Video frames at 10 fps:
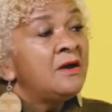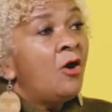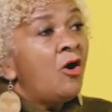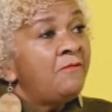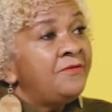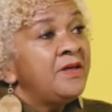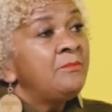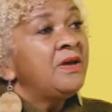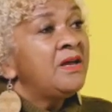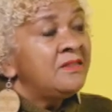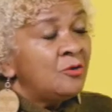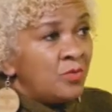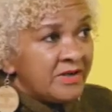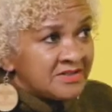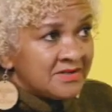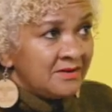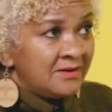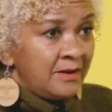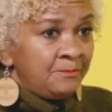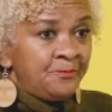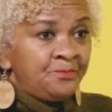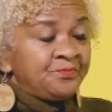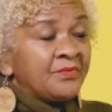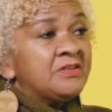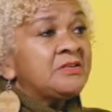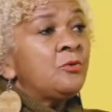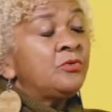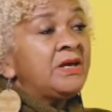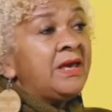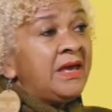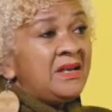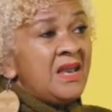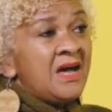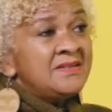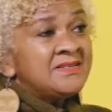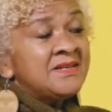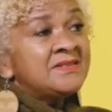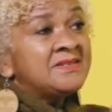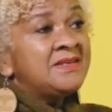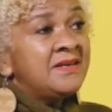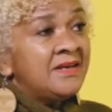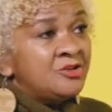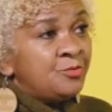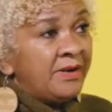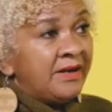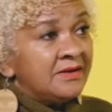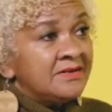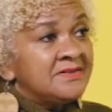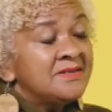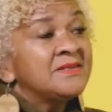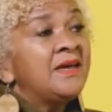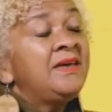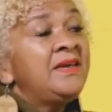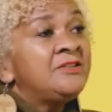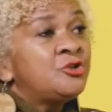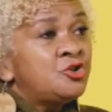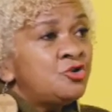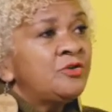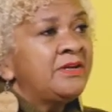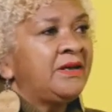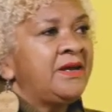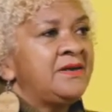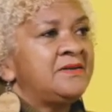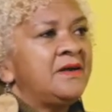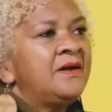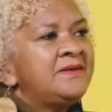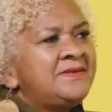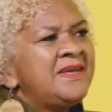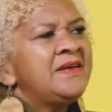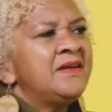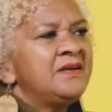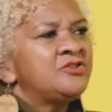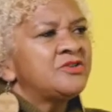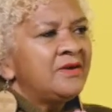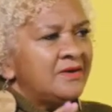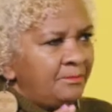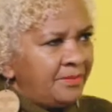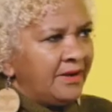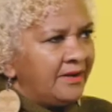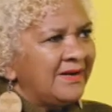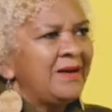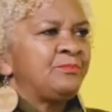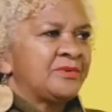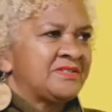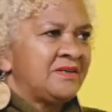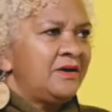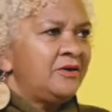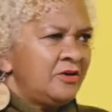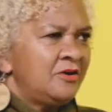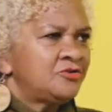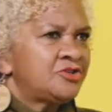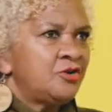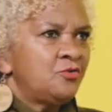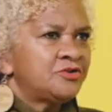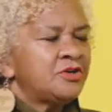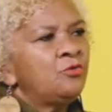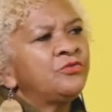of them in the Western Cape. So the headline says teenage pregnancies, it should read teenage rapes. You know, so the